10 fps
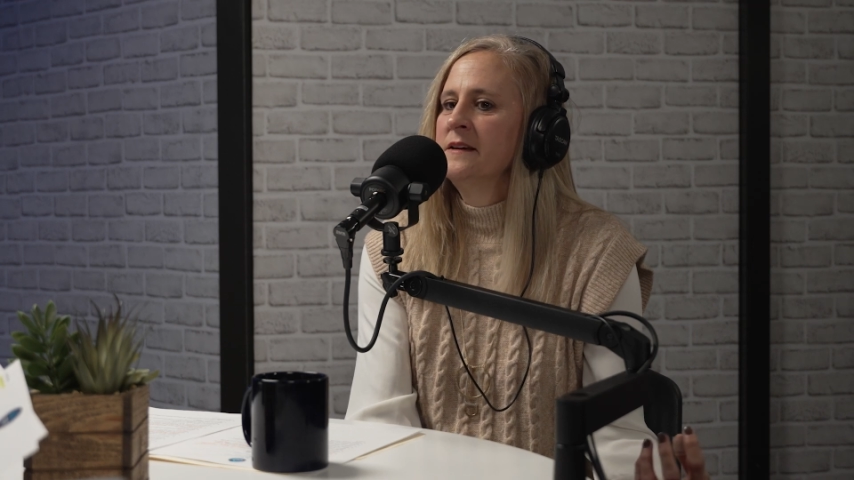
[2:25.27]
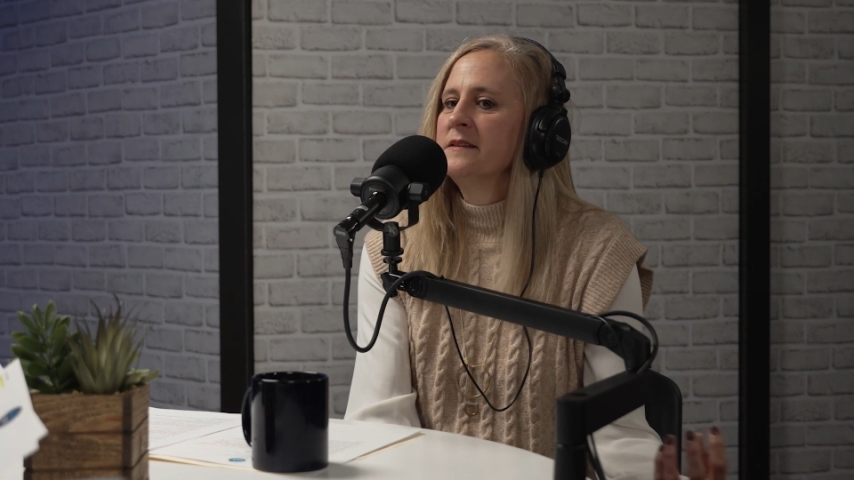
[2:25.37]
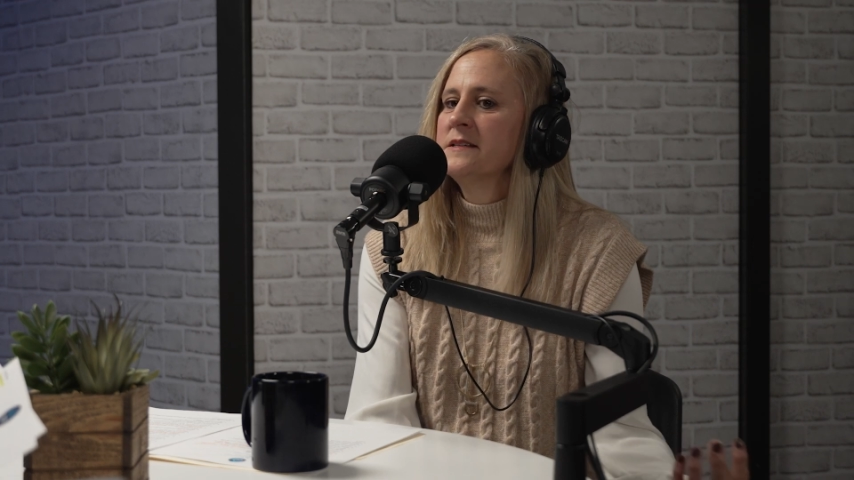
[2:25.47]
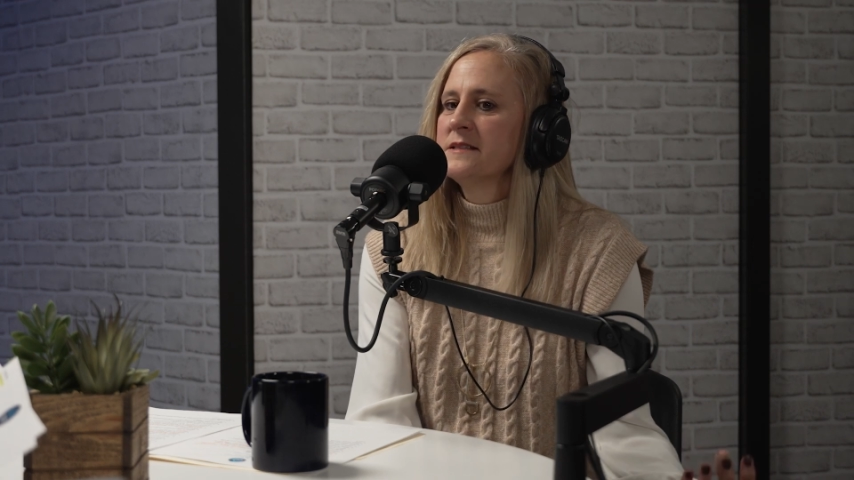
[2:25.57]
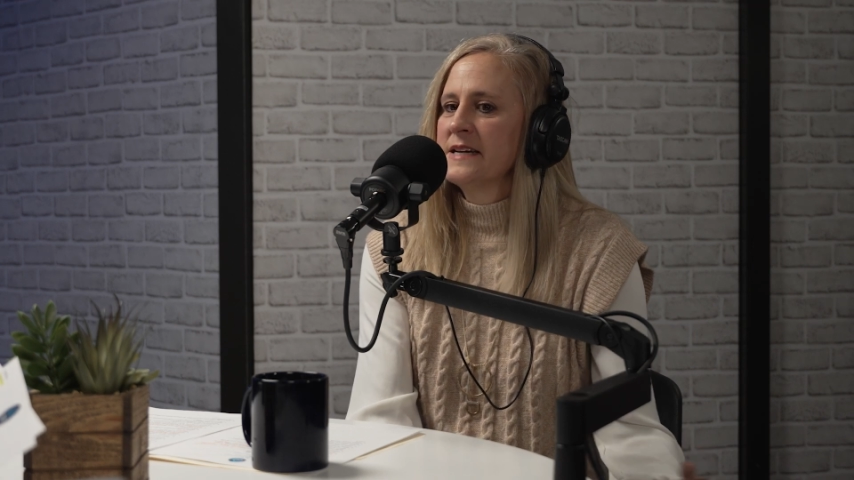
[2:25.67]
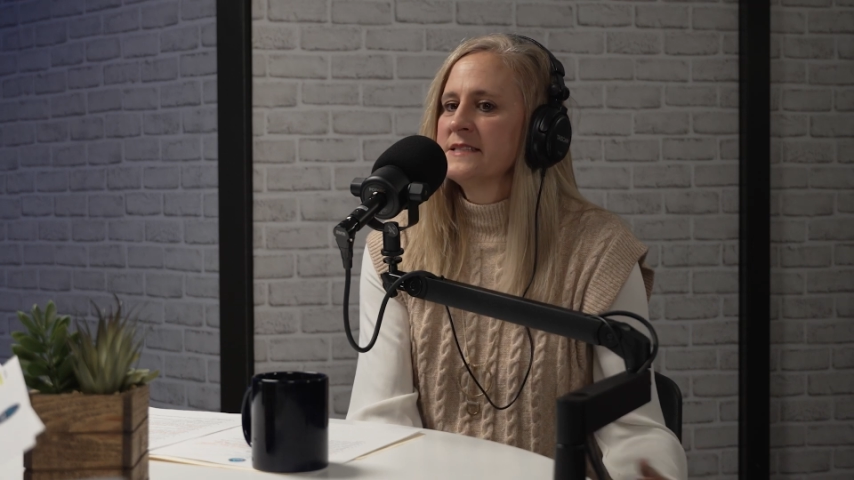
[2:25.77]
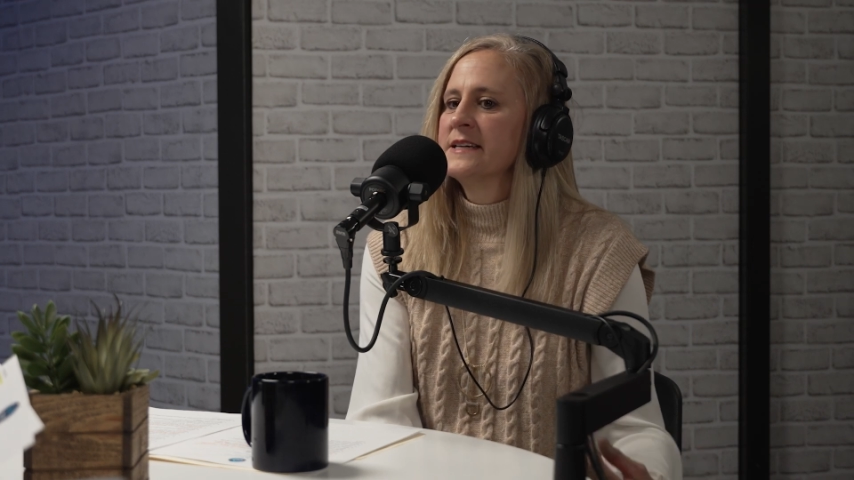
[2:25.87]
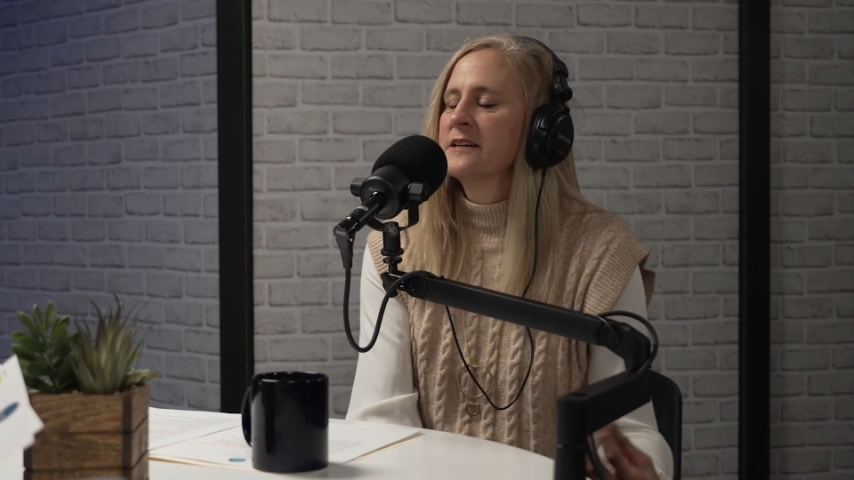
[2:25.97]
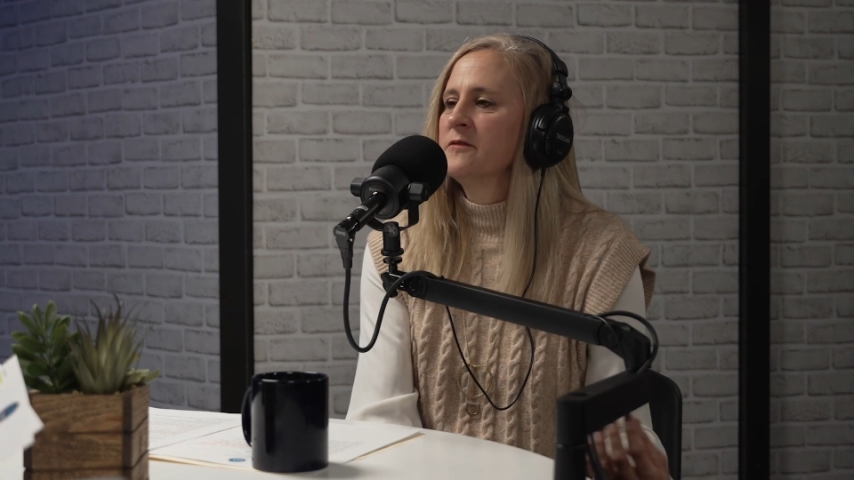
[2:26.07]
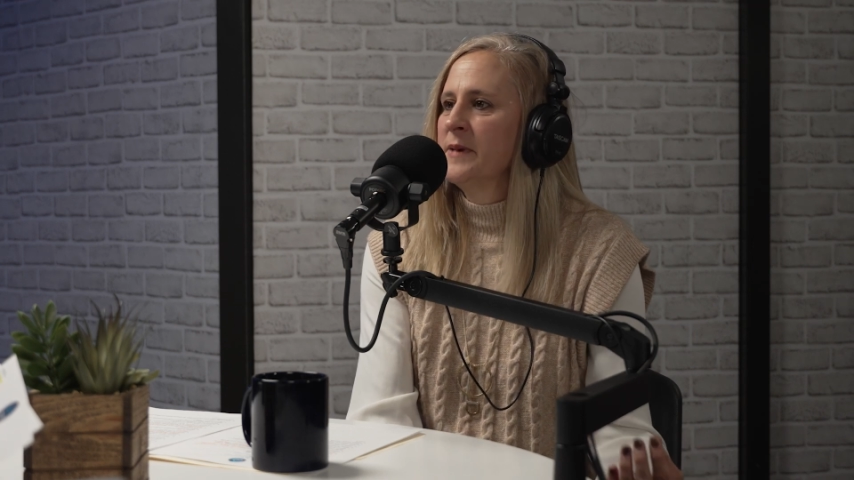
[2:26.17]
this last
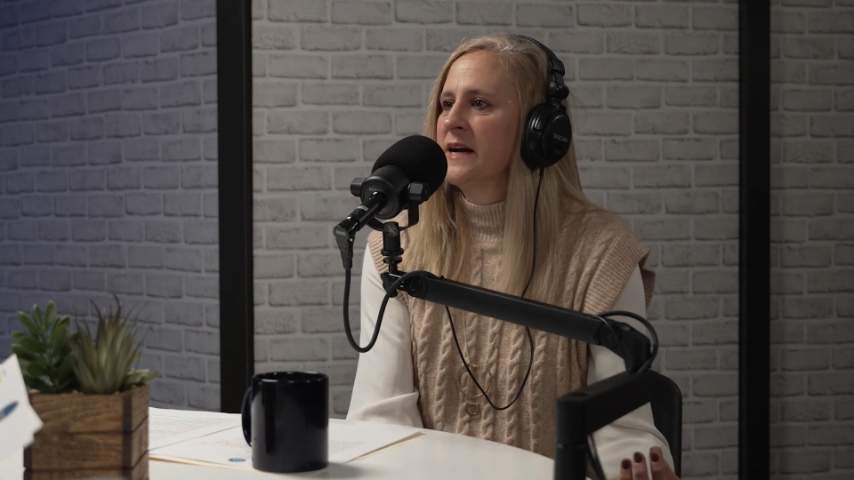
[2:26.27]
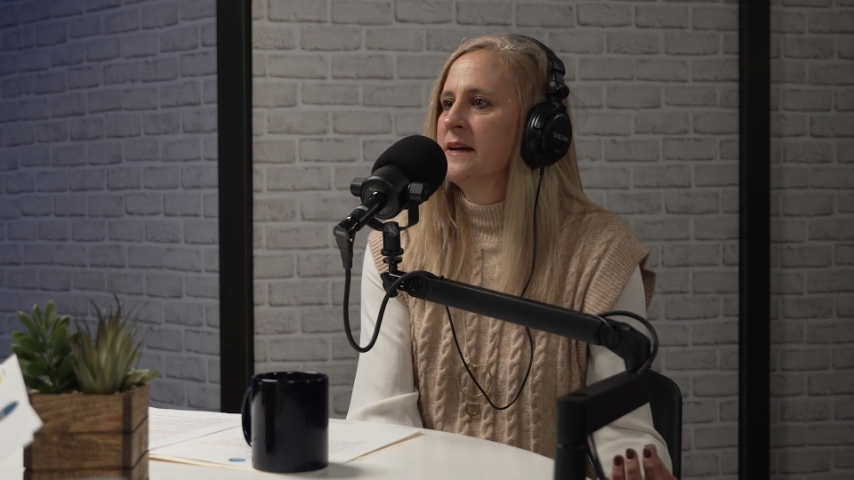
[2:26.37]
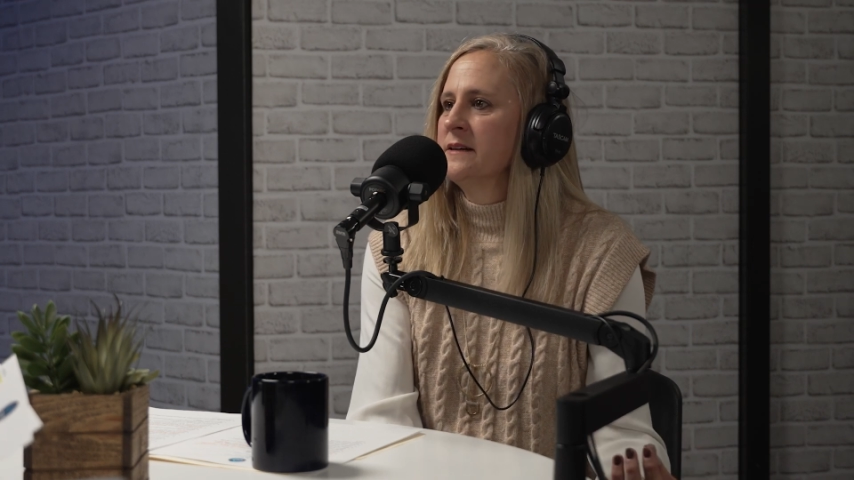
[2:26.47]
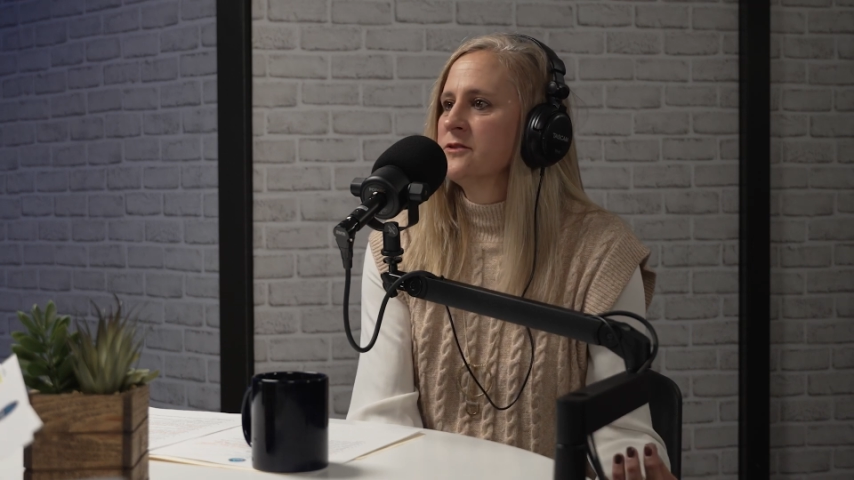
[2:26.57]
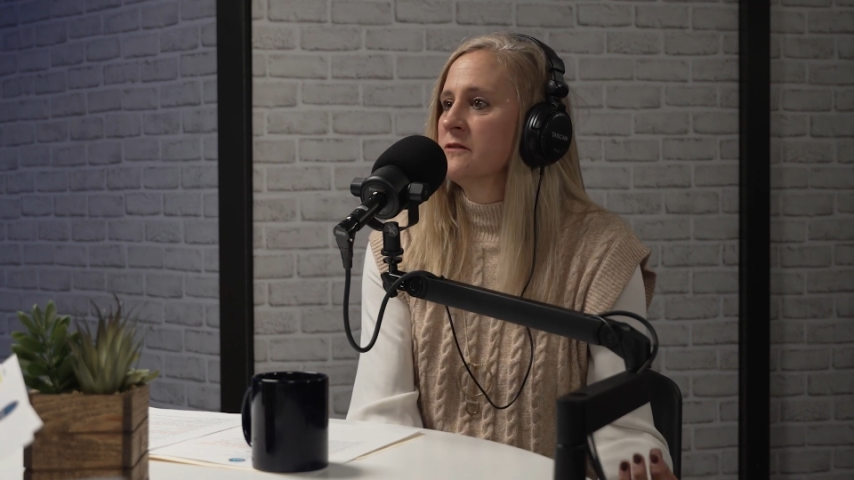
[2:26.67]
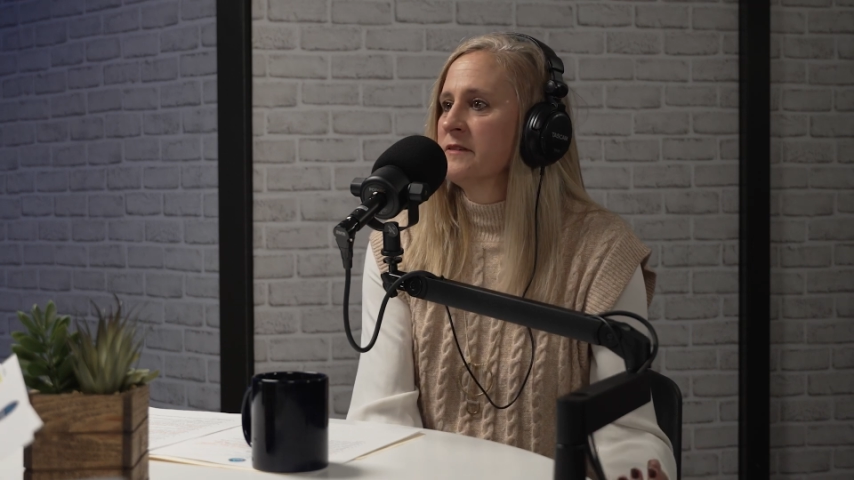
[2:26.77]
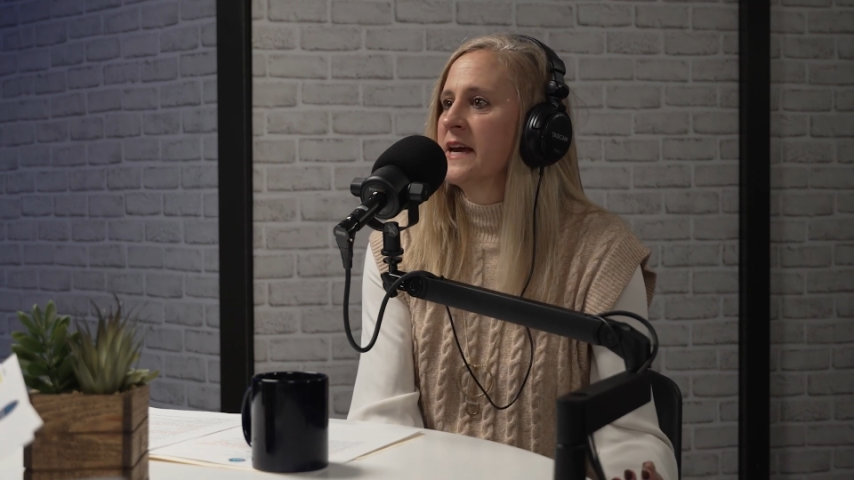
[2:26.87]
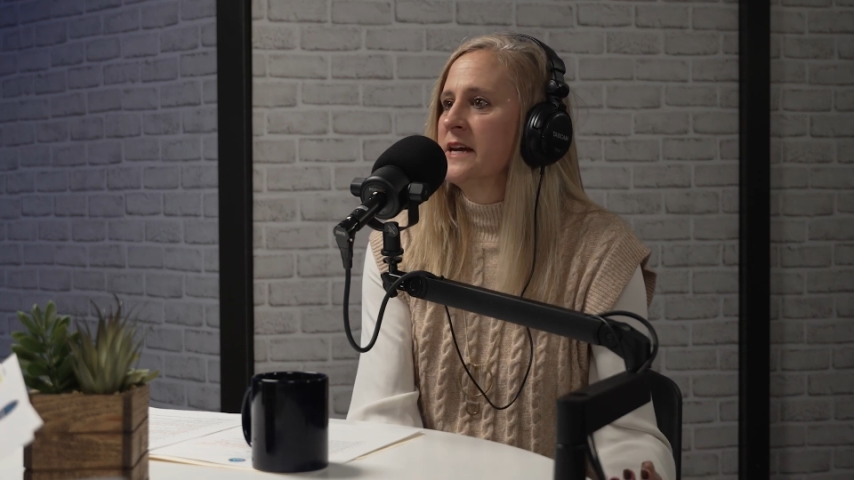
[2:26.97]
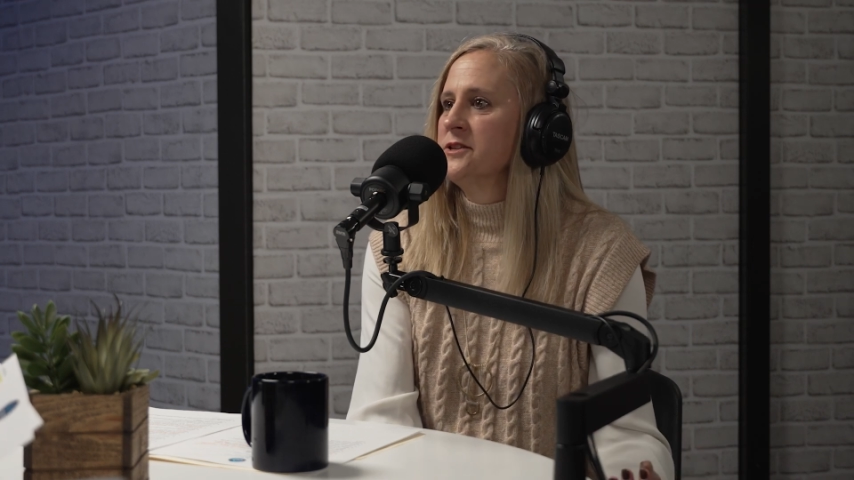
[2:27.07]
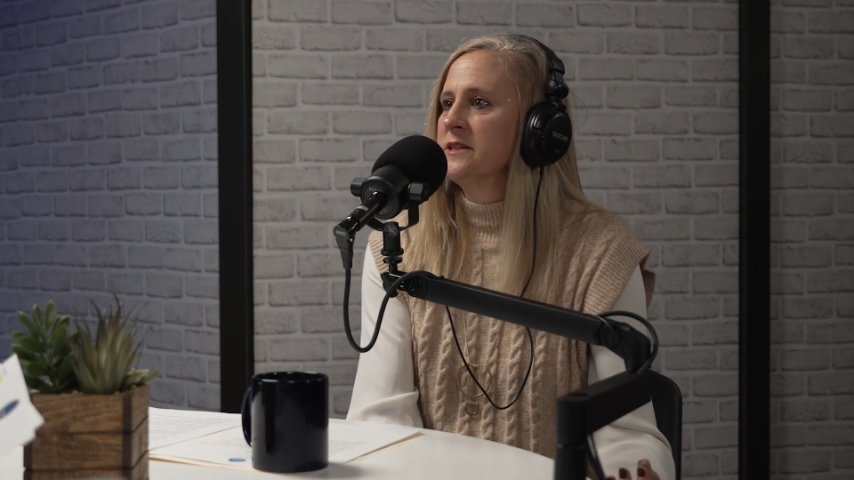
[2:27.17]
leg of my
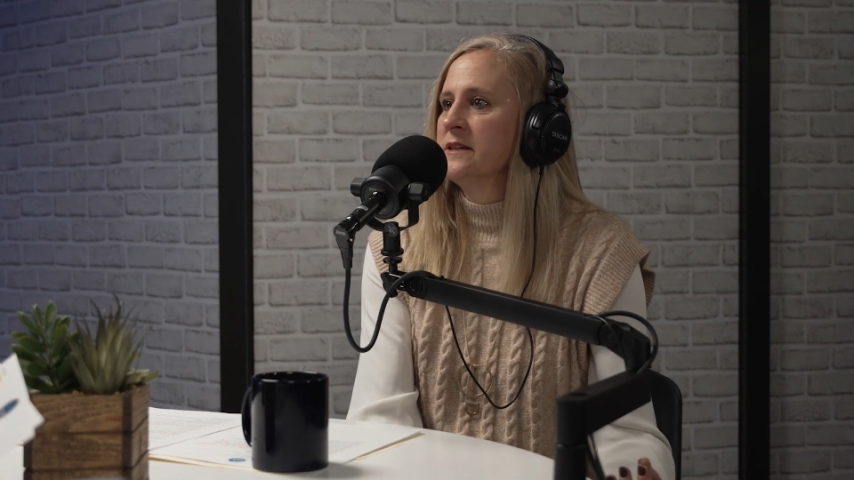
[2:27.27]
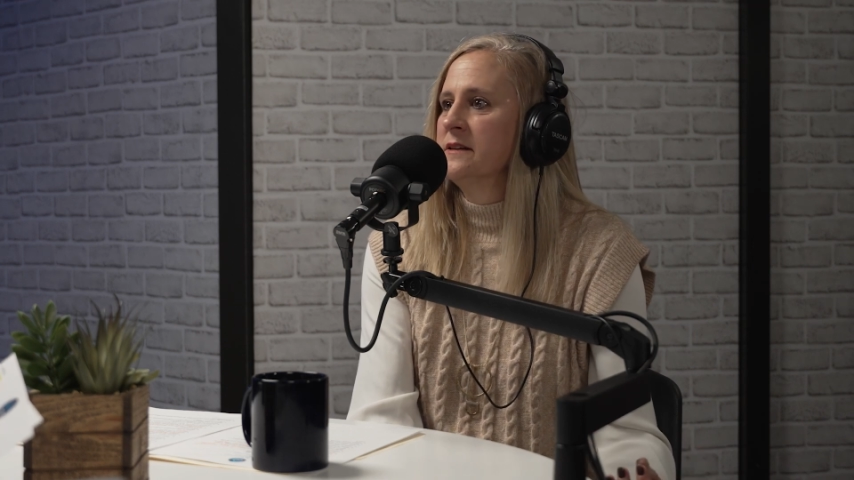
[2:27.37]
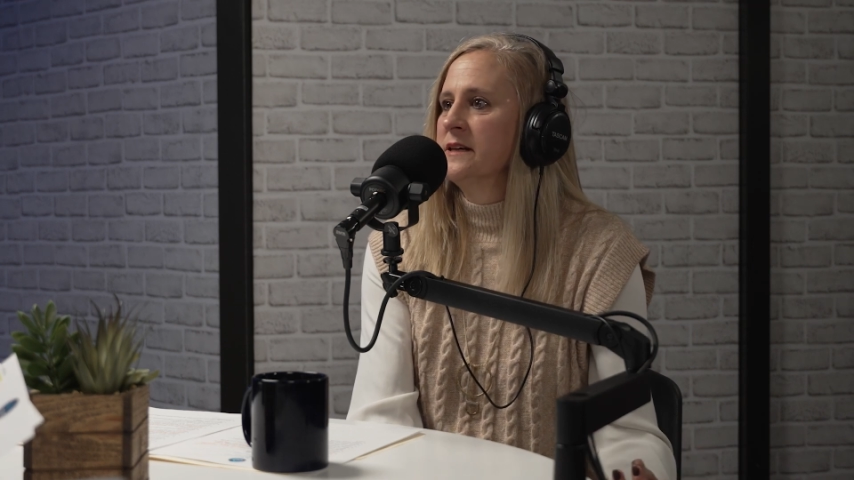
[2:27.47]
certification